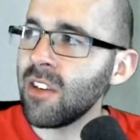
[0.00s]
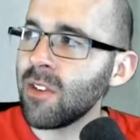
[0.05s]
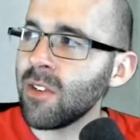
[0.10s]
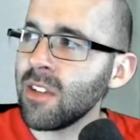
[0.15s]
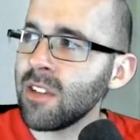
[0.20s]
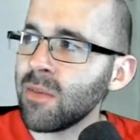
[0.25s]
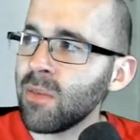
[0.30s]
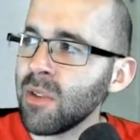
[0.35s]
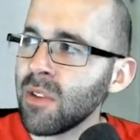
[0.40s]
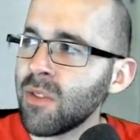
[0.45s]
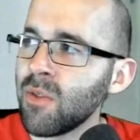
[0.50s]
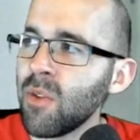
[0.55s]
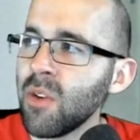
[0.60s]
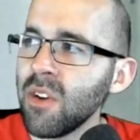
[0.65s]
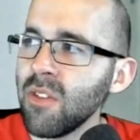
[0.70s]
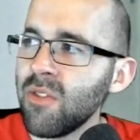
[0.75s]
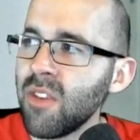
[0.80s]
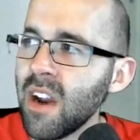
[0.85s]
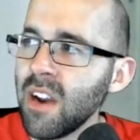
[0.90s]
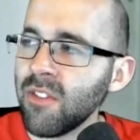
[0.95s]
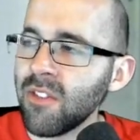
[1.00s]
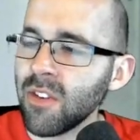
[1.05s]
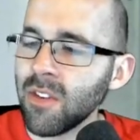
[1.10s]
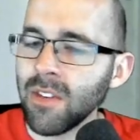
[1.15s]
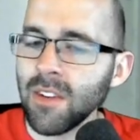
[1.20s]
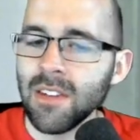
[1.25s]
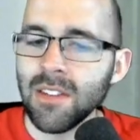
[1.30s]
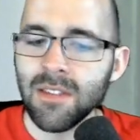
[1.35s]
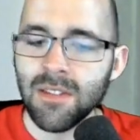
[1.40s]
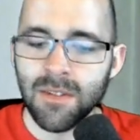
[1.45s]
degrees plus 45
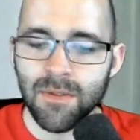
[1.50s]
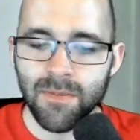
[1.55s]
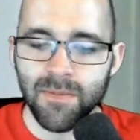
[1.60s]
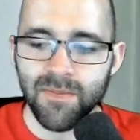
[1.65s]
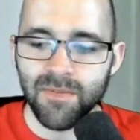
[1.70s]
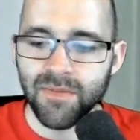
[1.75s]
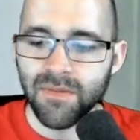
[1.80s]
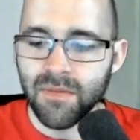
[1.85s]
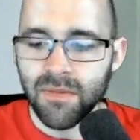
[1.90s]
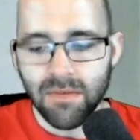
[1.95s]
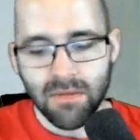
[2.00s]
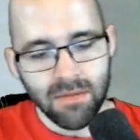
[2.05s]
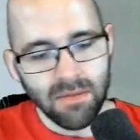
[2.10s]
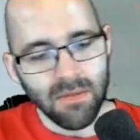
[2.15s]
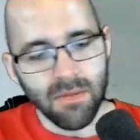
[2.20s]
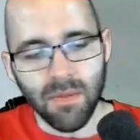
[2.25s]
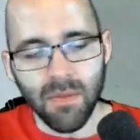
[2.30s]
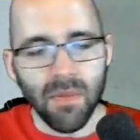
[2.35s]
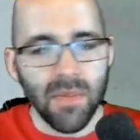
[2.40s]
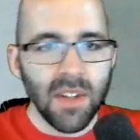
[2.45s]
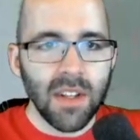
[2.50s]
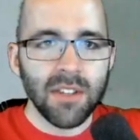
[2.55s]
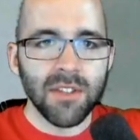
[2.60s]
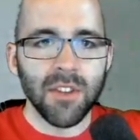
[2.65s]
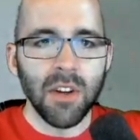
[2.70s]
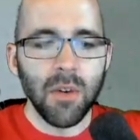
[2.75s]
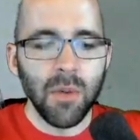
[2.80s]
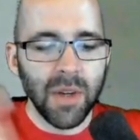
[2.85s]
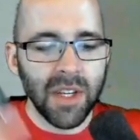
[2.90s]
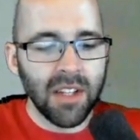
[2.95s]
degrees.
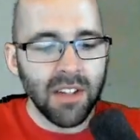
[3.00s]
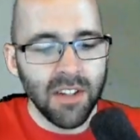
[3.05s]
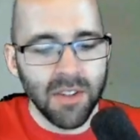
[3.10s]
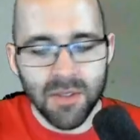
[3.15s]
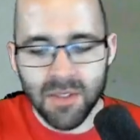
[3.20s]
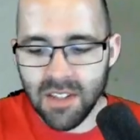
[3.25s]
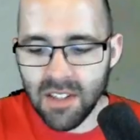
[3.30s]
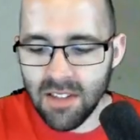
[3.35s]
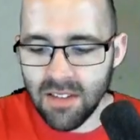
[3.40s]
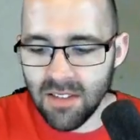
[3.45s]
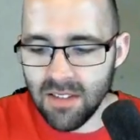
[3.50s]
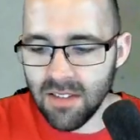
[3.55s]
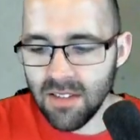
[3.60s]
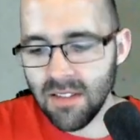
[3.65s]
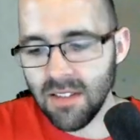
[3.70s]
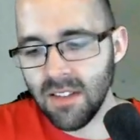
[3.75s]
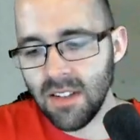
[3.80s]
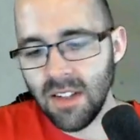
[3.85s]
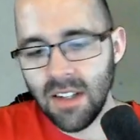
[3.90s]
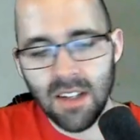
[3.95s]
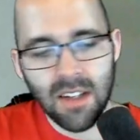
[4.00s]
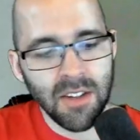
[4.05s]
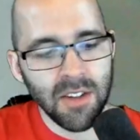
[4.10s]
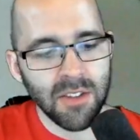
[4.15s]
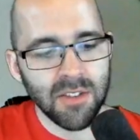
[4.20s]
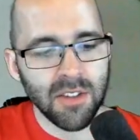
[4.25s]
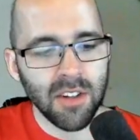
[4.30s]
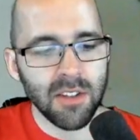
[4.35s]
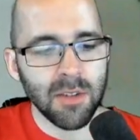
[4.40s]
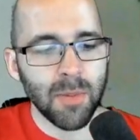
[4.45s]
So we can use this,
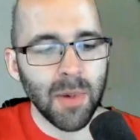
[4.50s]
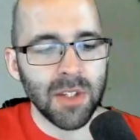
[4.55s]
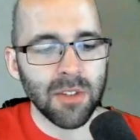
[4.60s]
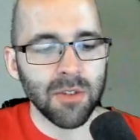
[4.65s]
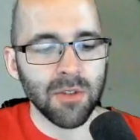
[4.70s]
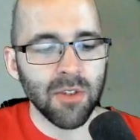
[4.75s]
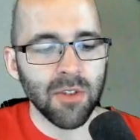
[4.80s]
use our special